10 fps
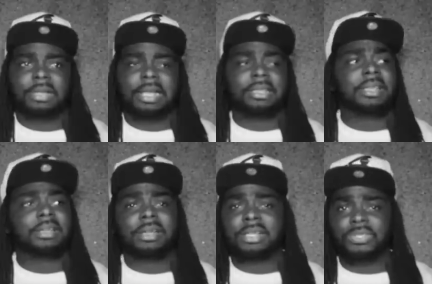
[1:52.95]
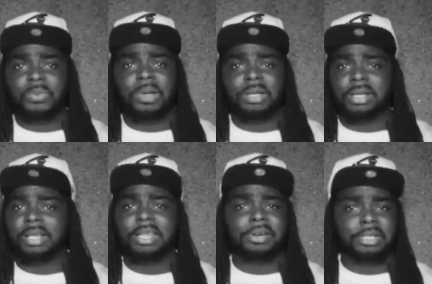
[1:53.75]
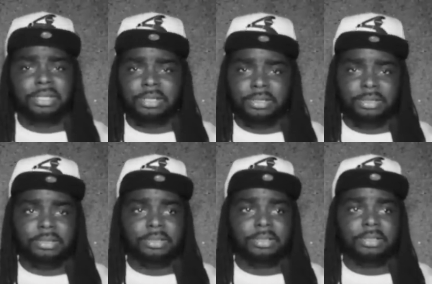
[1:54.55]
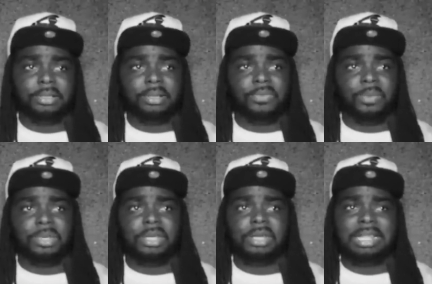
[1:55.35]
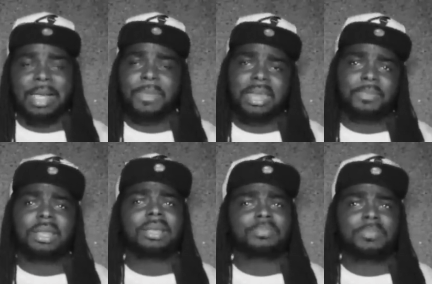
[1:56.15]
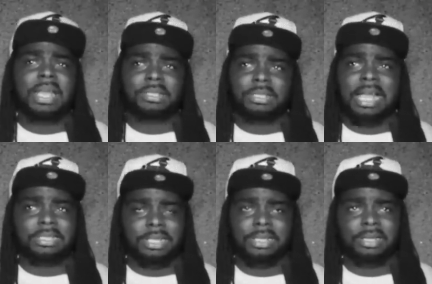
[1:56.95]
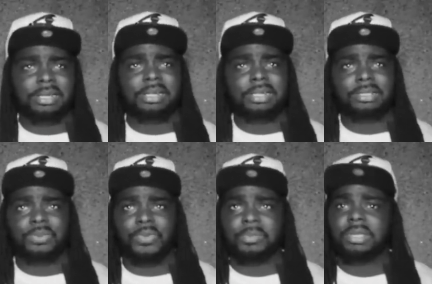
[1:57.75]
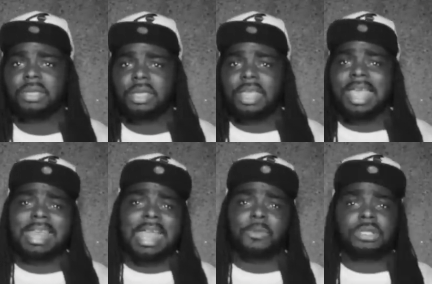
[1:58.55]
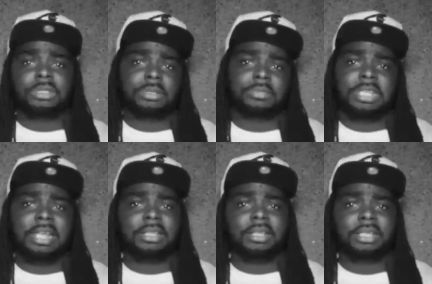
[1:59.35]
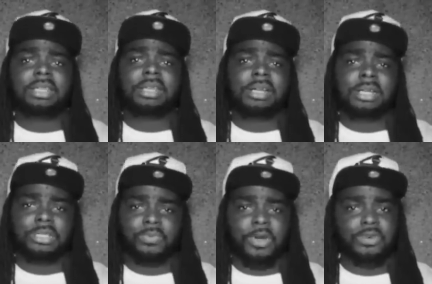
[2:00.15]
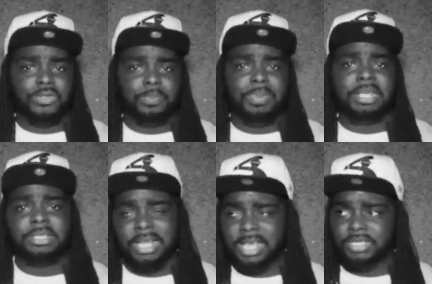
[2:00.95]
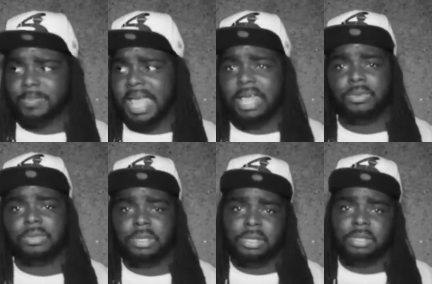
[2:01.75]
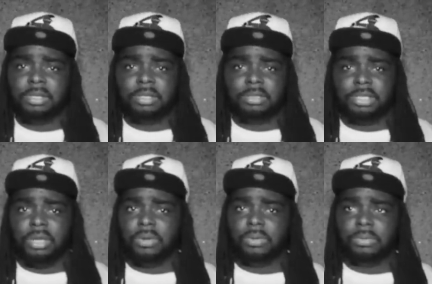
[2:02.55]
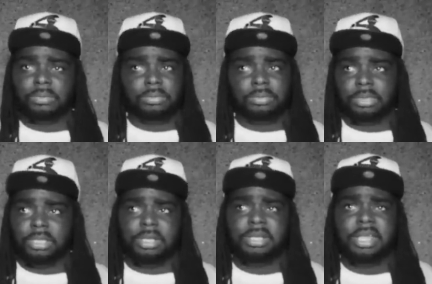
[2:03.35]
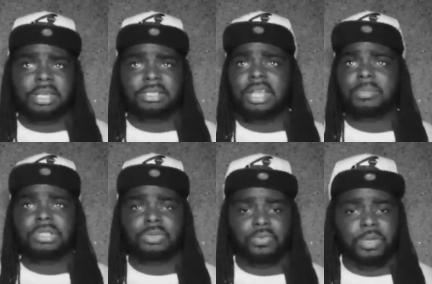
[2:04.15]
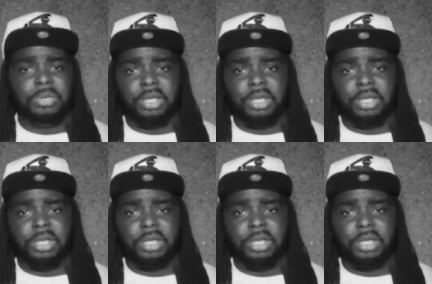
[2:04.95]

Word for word: I think Goods won clearly. You feel me? Good. That might have been the best I seen Goods, you feel me? And that was technically Goods' first big stage battle. So he did his numbers. You feel me?